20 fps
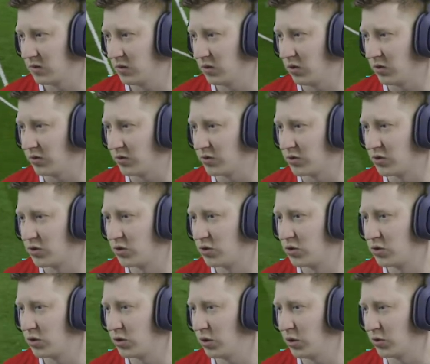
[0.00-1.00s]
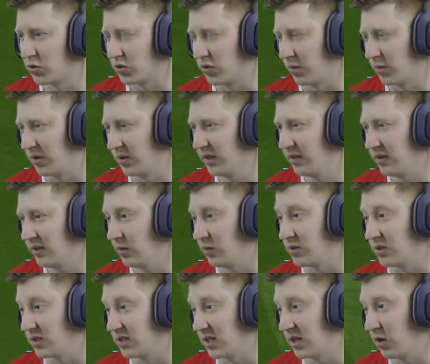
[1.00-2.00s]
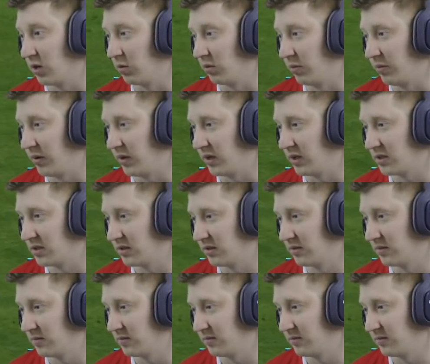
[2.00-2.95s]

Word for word: not too troubling. That was a terrible pass.